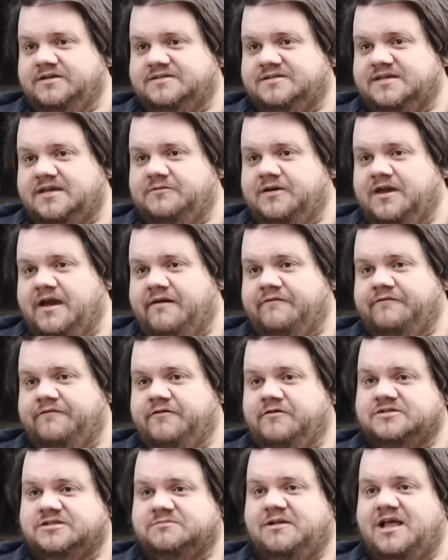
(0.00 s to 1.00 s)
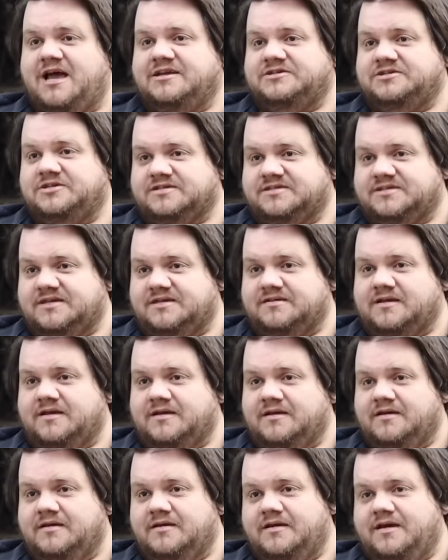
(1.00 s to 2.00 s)
you say we have a few splashes and
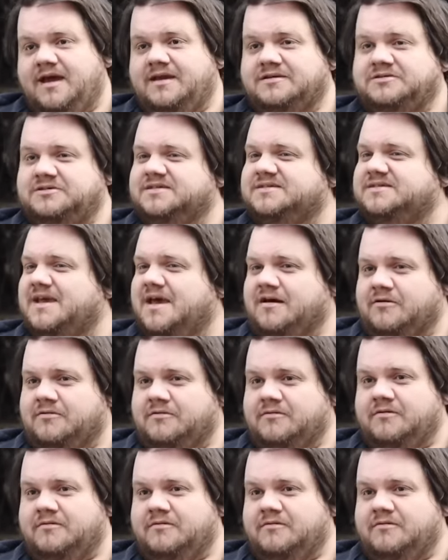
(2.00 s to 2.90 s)
hash this out?